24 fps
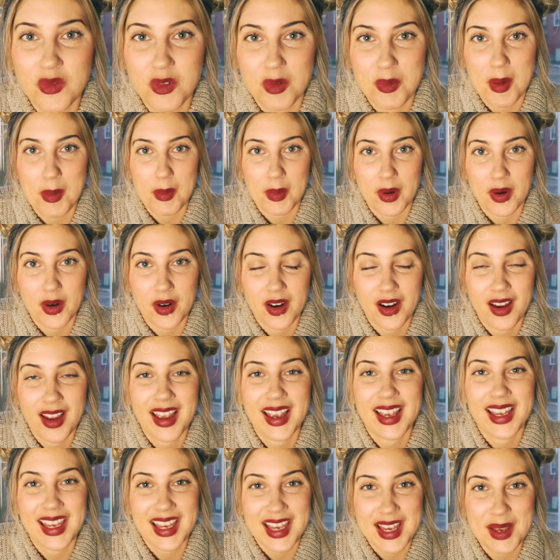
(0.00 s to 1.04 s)
remember,
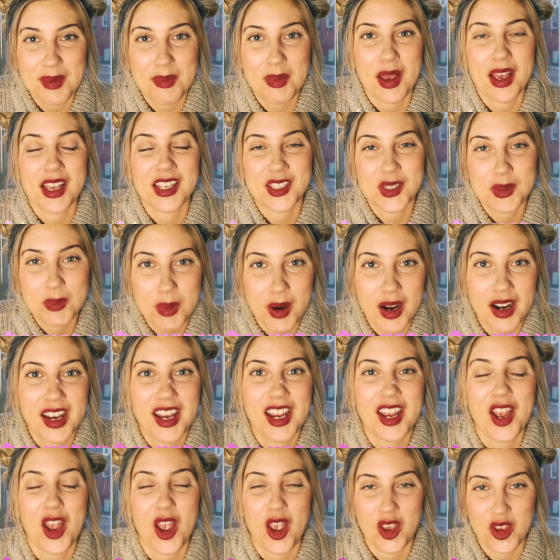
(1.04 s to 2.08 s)
keep
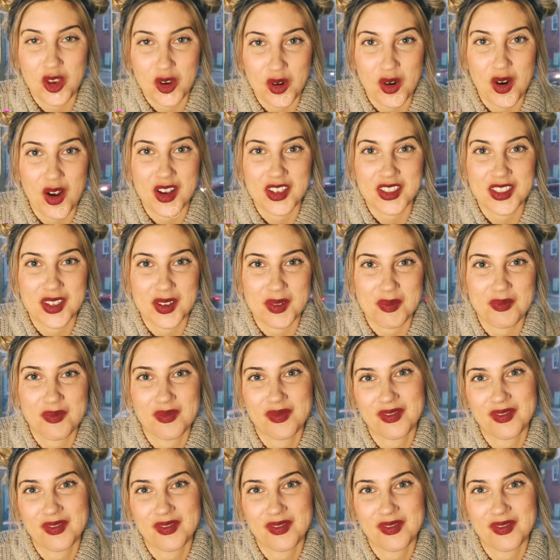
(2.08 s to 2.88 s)
spreading your awesome.